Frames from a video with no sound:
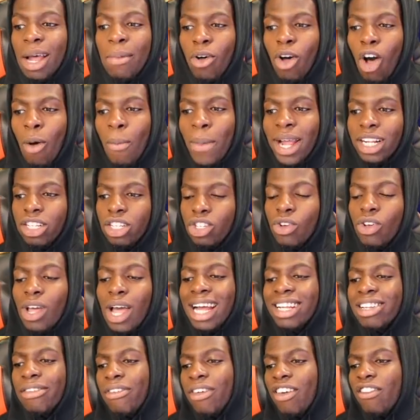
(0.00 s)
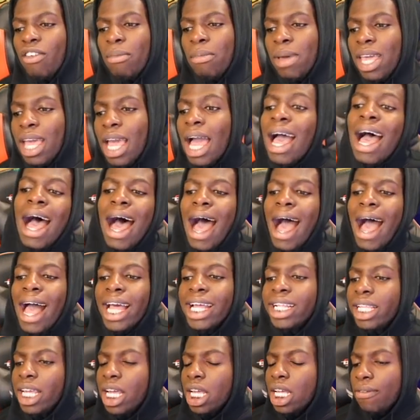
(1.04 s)
some comments you guys have given me
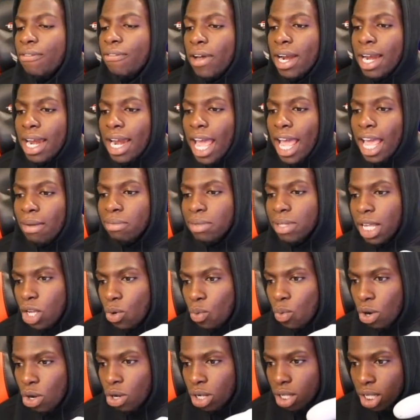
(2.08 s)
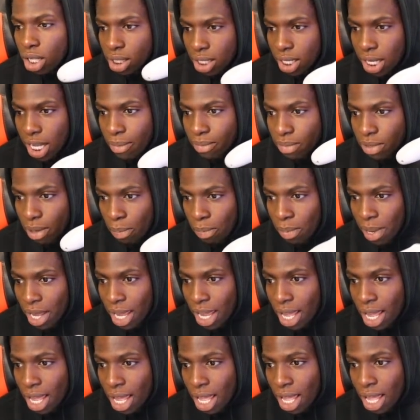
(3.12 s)
ideas for names that you want the team to
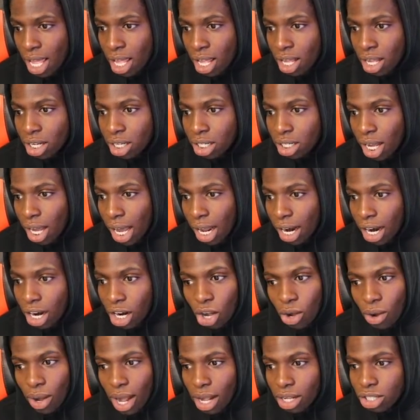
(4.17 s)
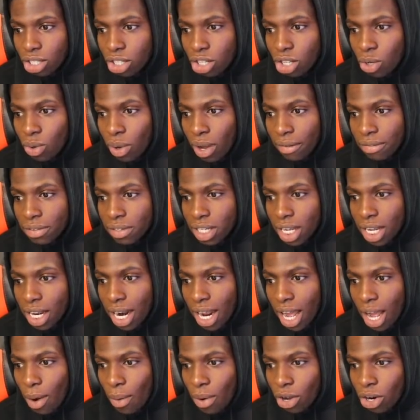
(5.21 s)
be. And I know how to do it. I've
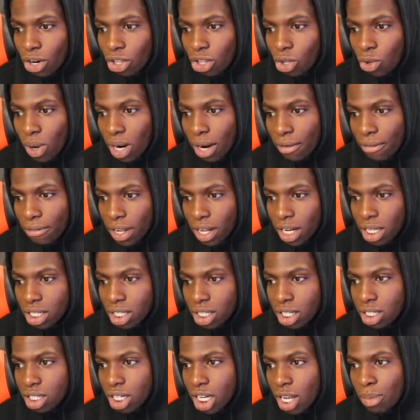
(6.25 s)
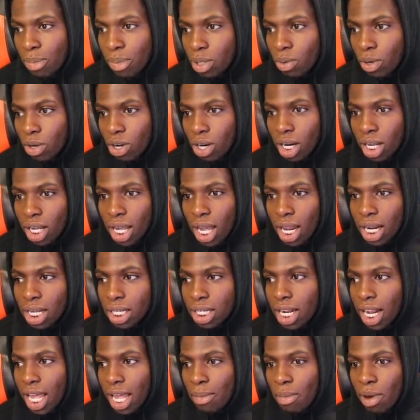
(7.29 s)
seen how we're going to do it, and I think this is the cheapest. We're going to get
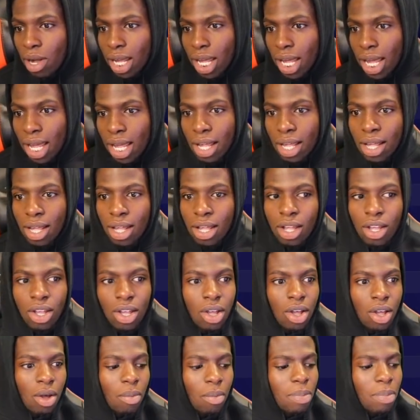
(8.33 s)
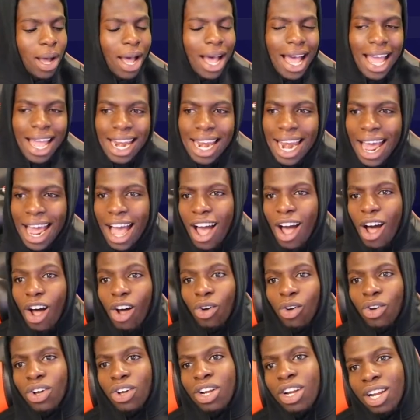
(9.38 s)
this Neymar here. Bye
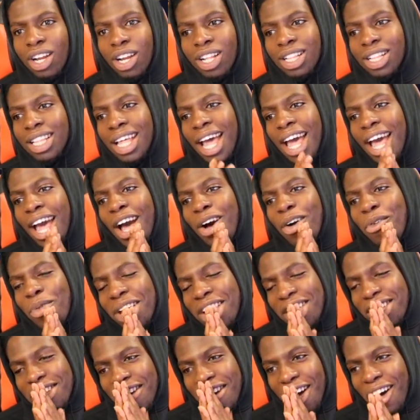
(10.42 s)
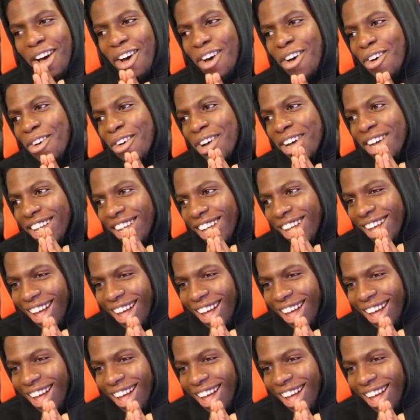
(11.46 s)
now. There we go.